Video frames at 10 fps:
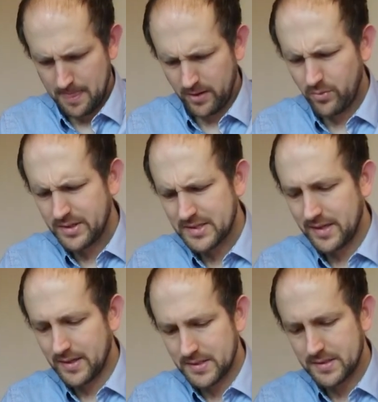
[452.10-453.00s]
and I'm going to
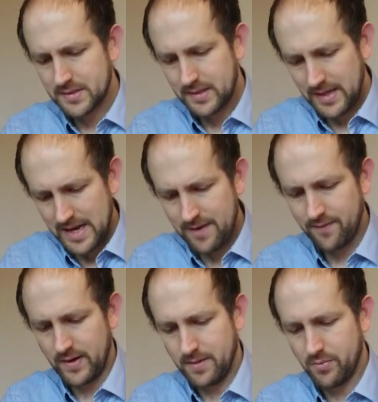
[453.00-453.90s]
say this
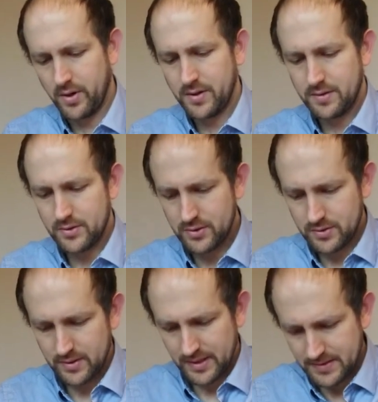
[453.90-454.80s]
carefully, but I,
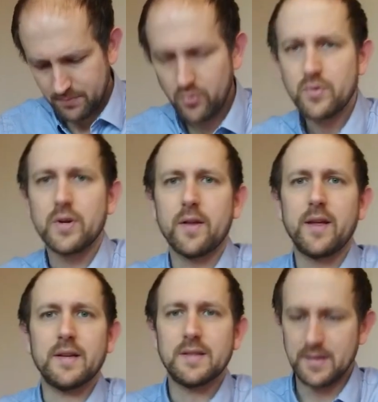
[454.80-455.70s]
it's important, I
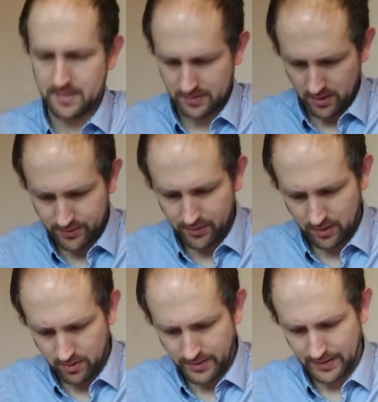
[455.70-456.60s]
think, to
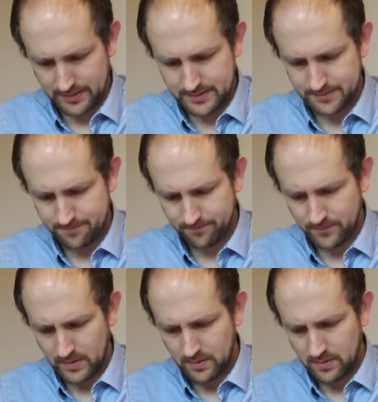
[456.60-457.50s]
underline it.
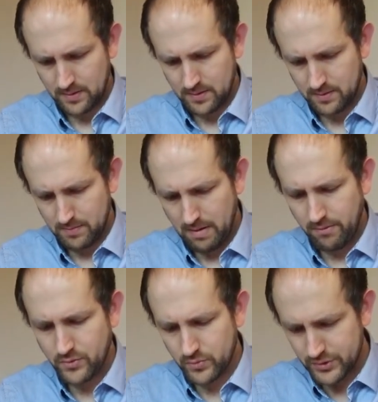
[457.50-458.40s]

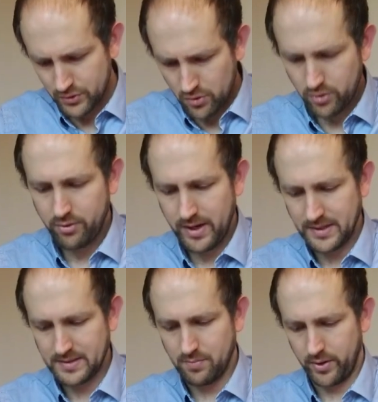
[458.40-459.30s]
Marriage was not
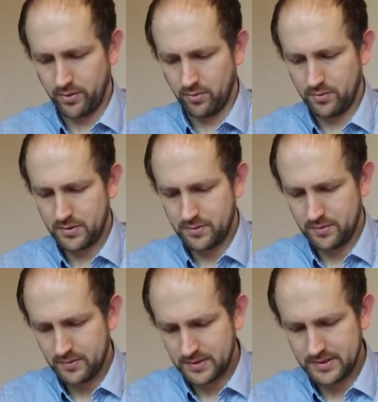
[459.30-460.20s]
created by God
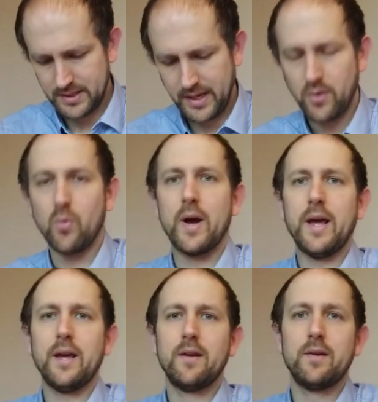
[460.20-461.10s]
to take
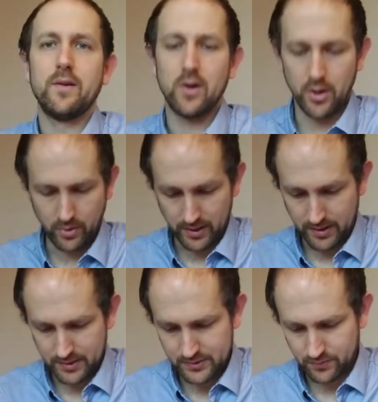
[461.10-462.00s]
away
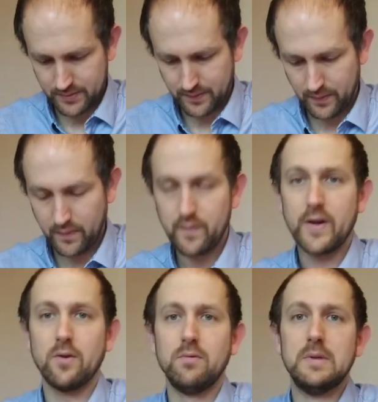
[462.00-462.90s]
loneliness or to
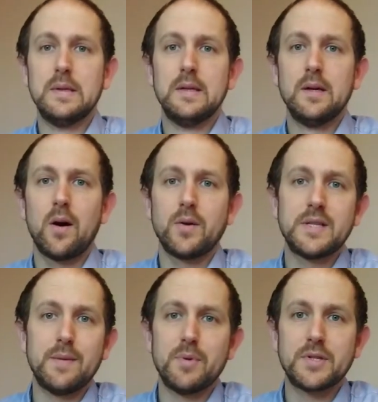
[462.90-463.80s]
fulfill our
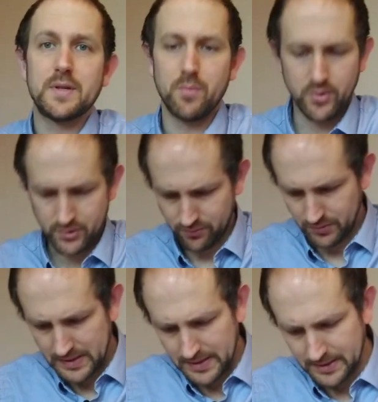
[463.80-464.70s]
deepest
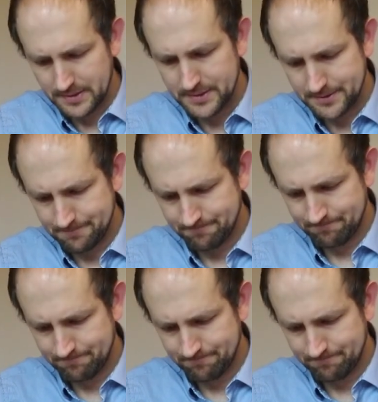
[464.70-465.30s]
emotional needs.